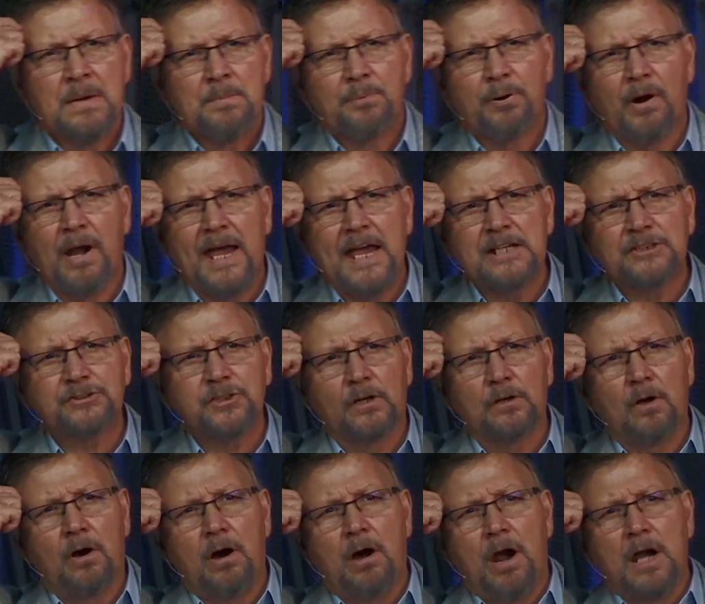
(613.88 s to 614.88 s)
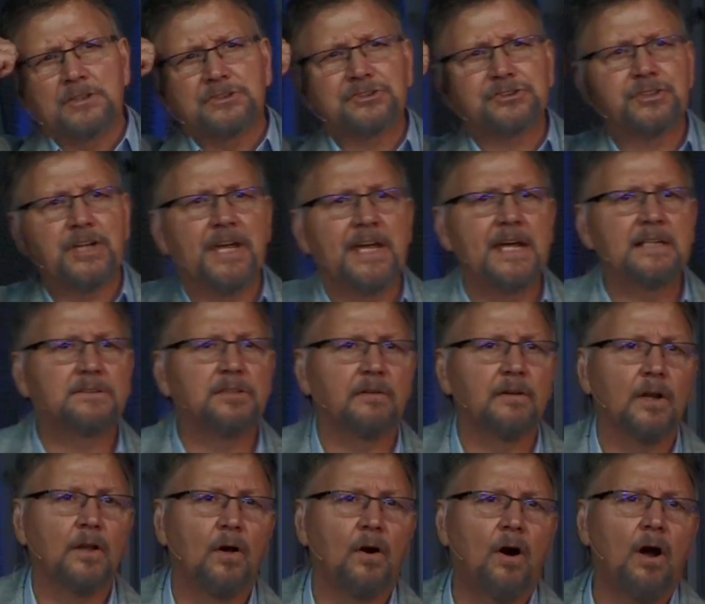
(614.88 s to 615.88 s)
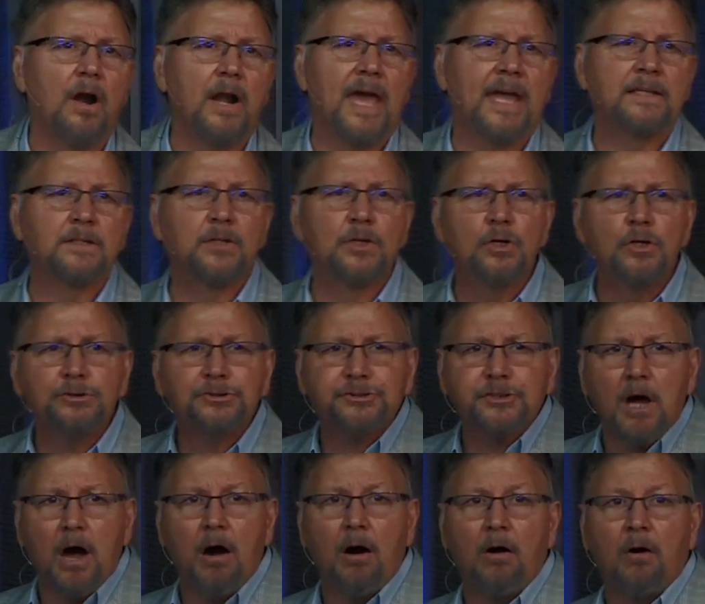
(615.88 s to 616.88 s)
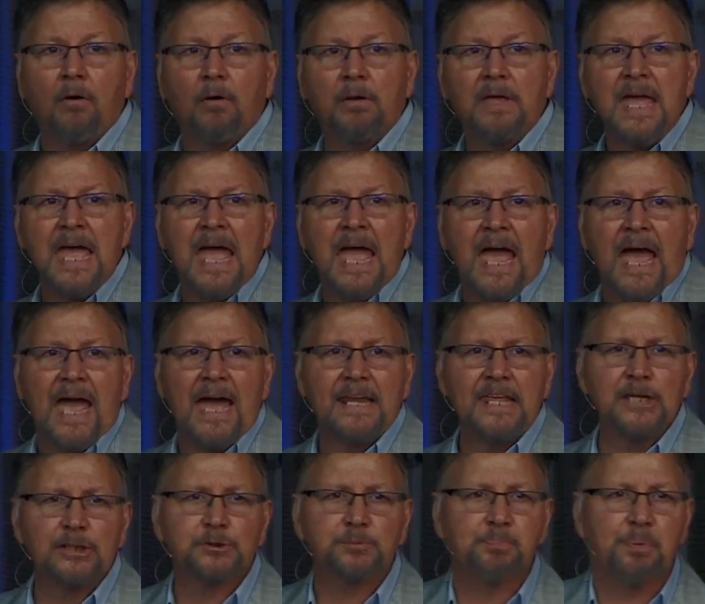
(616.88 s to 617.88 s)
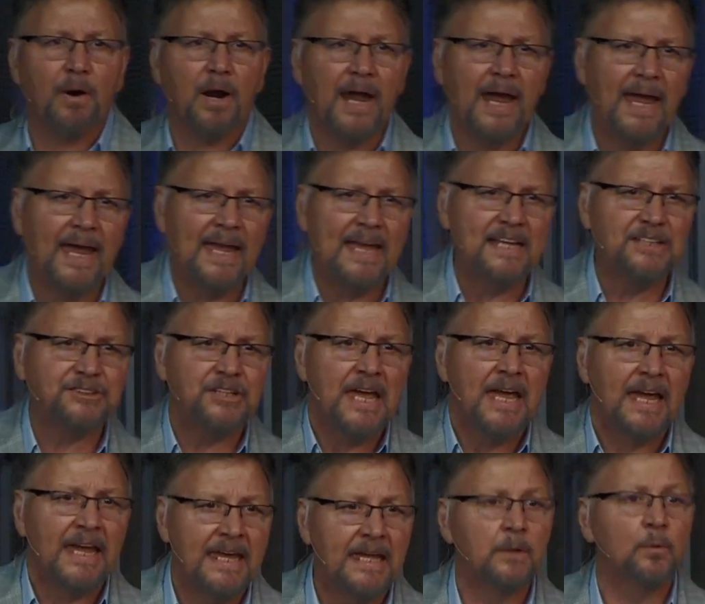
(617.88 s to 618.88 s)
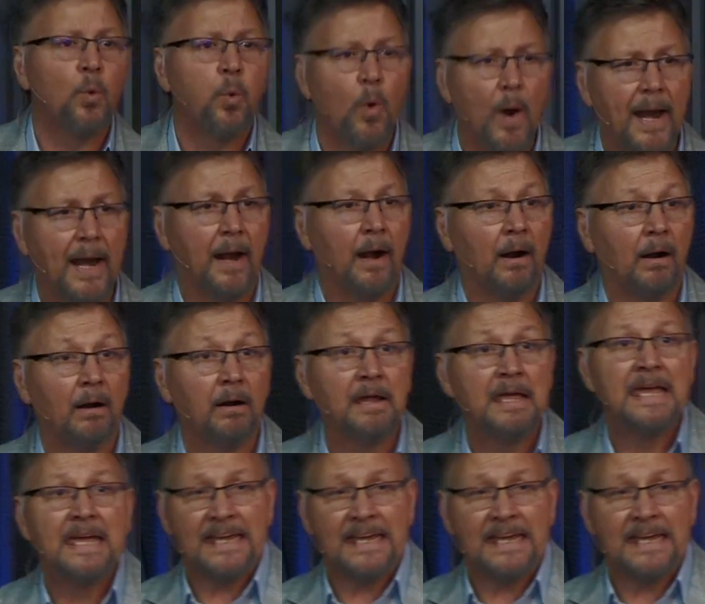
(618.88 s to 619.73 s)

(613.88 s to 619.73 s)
Praise the Lord, sing to the Lord a new song, and his praise in where?